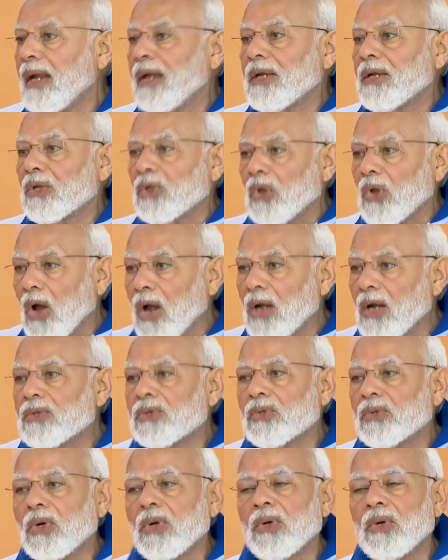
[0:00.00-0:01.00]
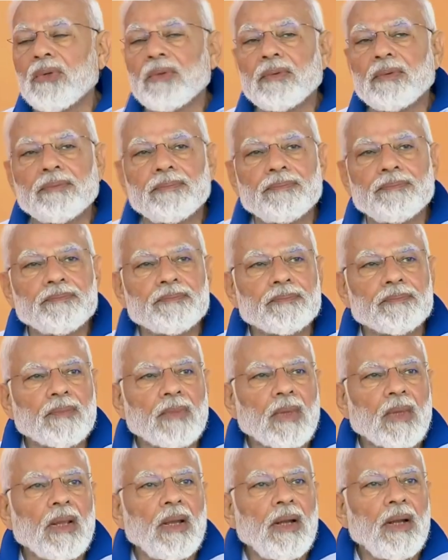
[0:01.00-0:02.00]
it is also
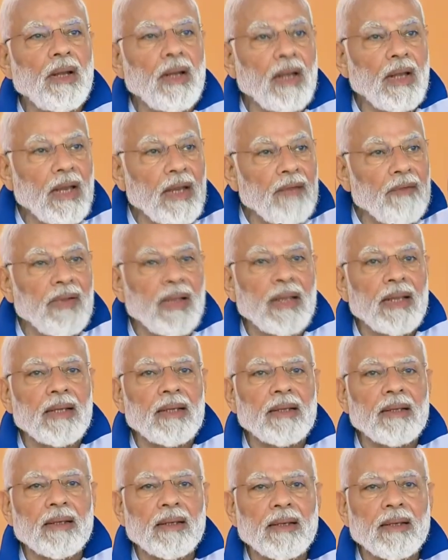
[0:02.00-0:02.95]
living